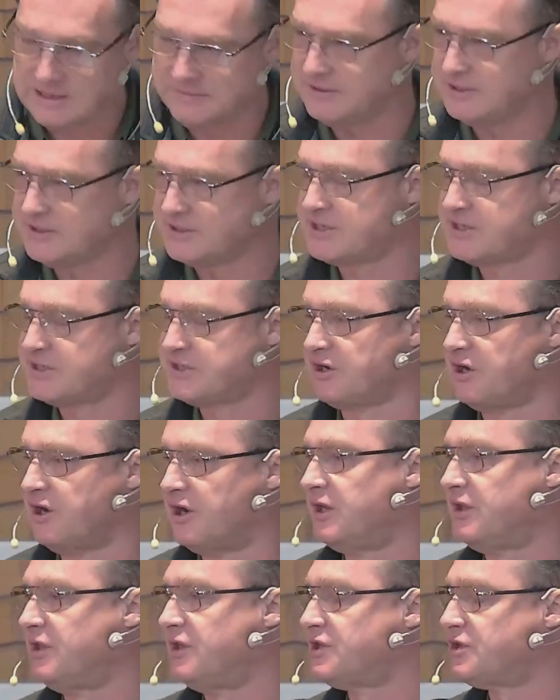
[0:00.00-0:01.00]
We live in a
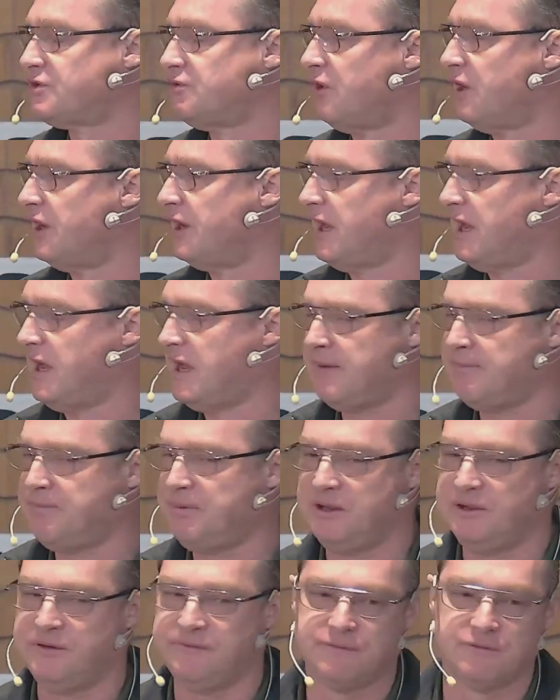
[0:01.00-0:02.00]
society that's quite
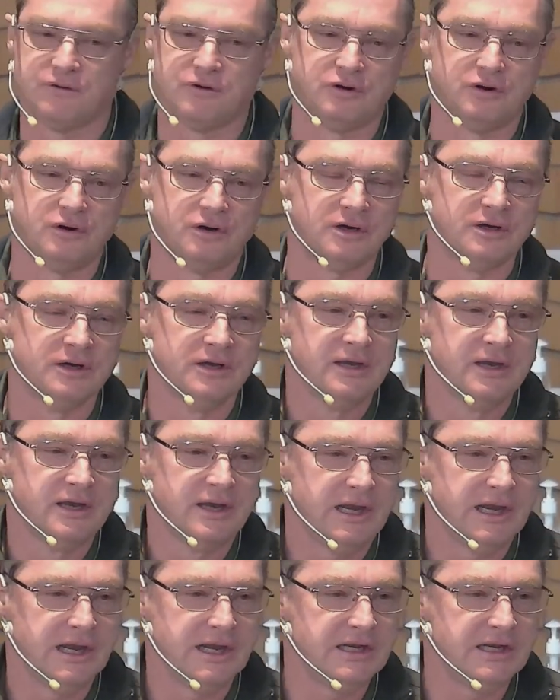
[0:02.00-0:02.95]
happy for